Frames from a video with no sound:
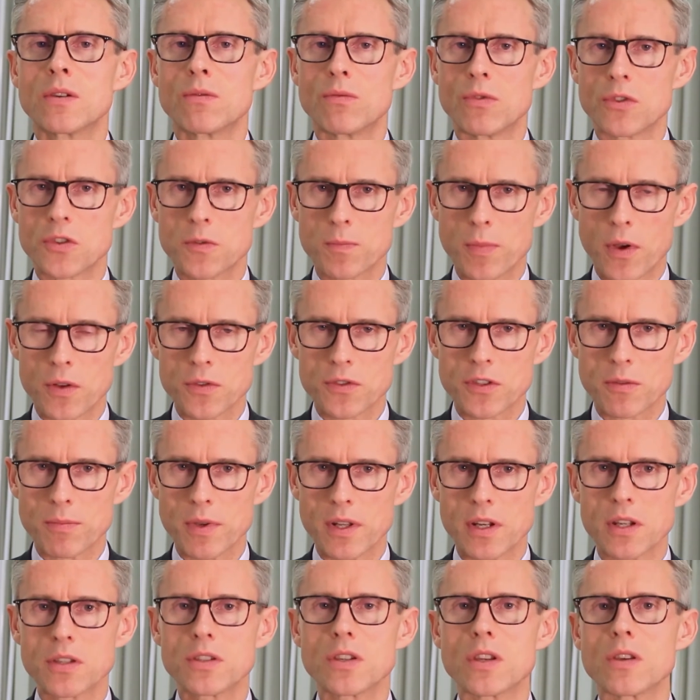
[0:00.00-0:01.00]

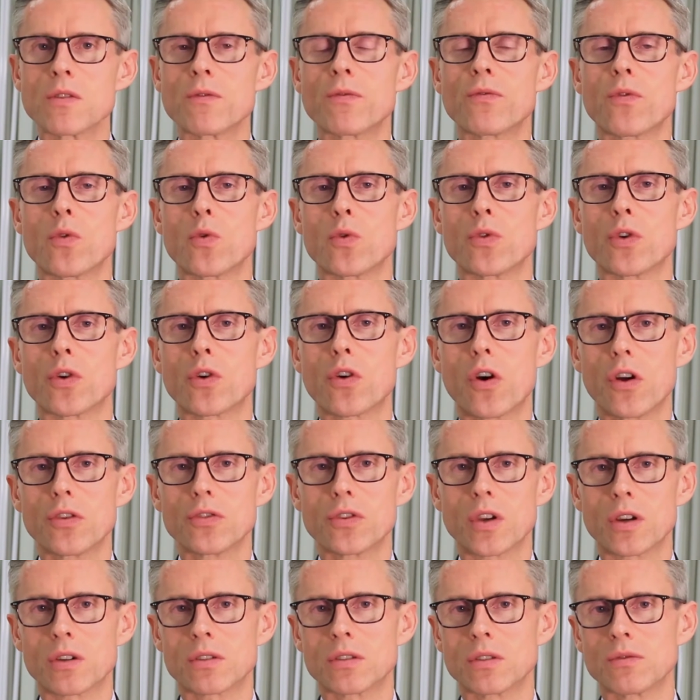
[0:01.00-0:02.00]
responsibility for the
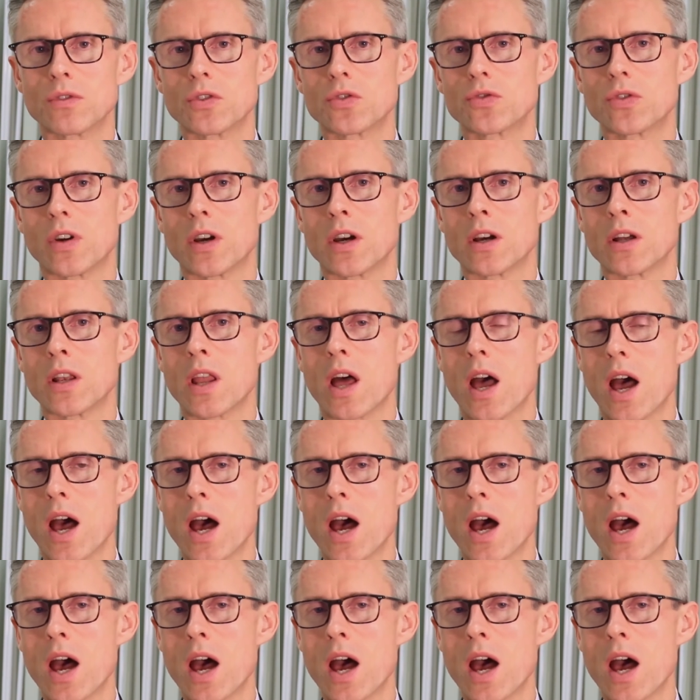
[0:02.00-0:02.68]
conduct of a trial